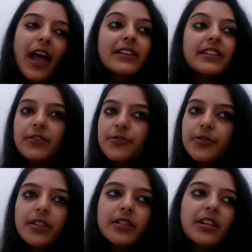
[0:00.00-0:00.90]
And
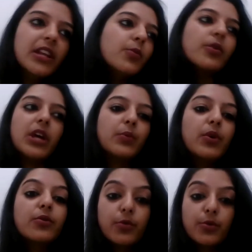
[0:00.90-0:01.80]
definitely whatever
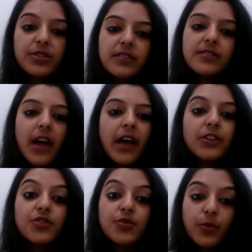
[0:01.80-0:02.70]
courses I
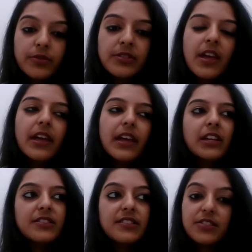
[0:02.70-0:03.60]
chose in
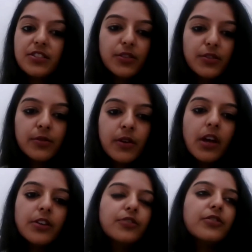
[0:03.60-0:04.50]
CityU
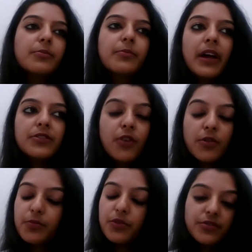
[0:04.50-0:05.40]
during my
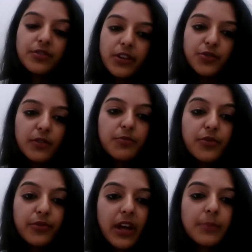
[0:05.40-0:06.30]
top postgraduate
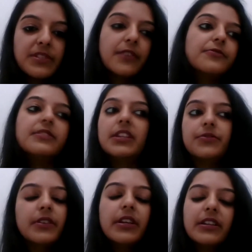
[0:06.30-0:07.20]
programs have
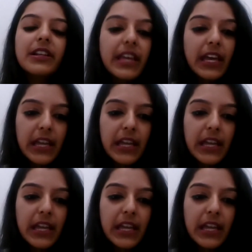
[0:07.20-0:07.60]
definitely